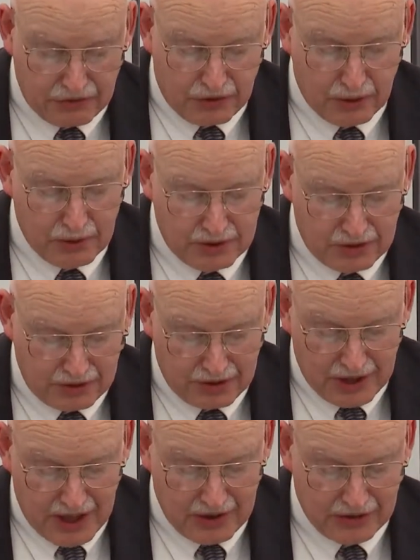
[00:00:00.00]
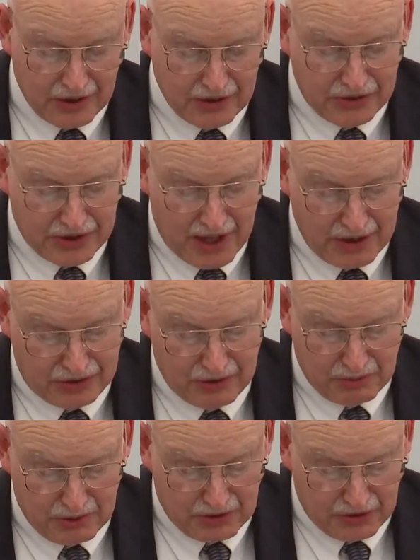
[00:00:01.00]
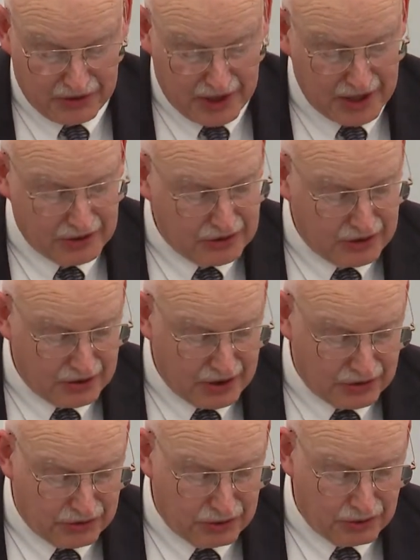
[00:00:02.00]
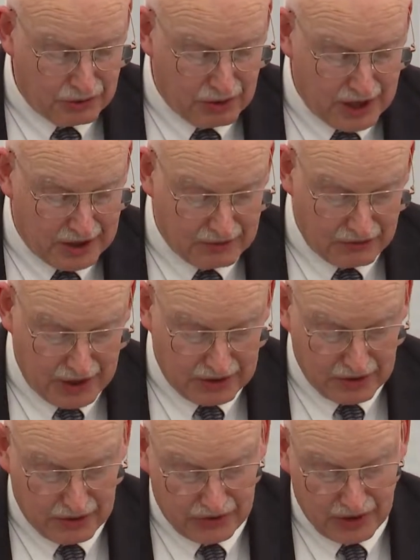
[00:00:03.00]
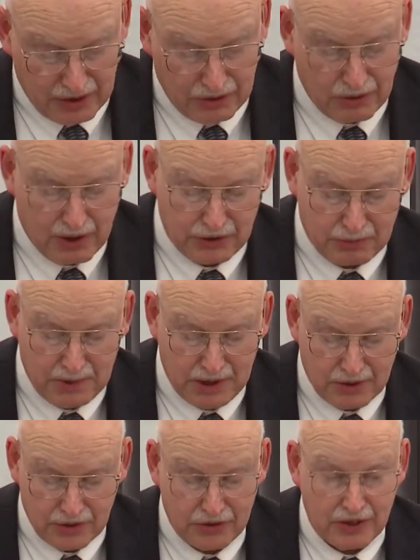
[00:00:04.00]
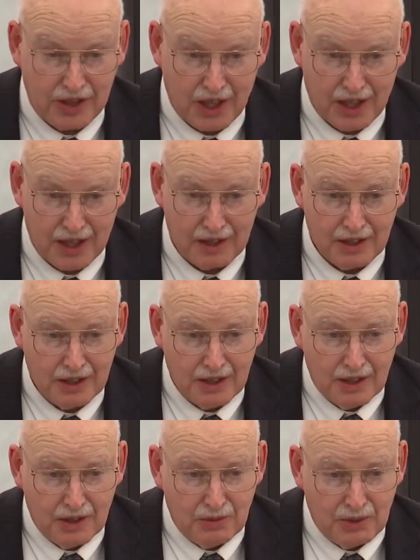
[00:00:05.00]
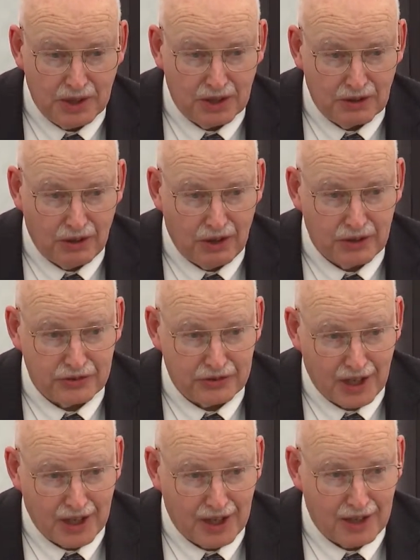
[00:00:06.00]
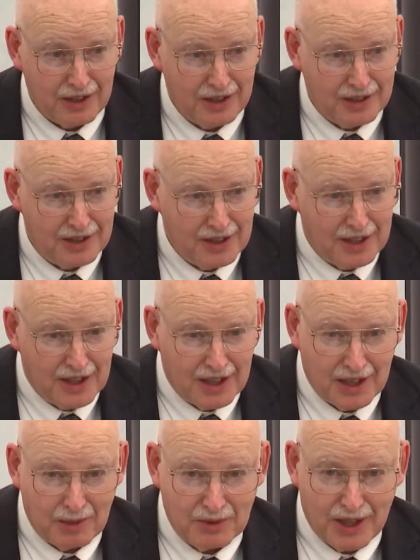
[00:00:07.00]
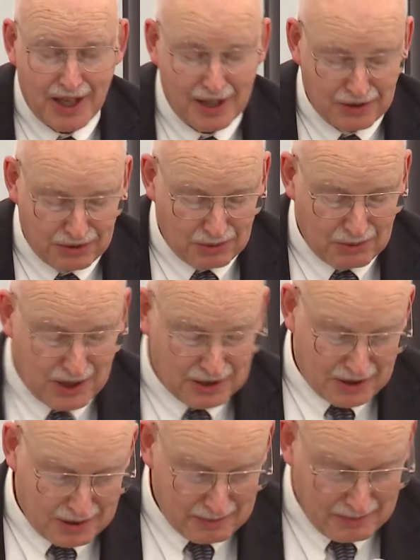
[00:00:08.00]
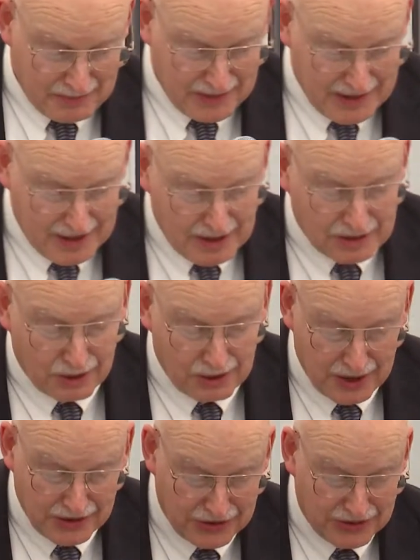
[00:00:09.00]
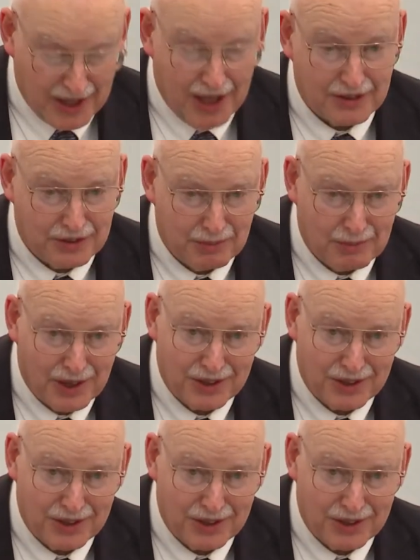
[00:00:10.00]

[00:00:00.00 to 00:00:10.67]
look forward to today's insights, which, thanks to these two great inventors and to our speakers today, we can all share. And I'm glad to welcome Laurent Scott de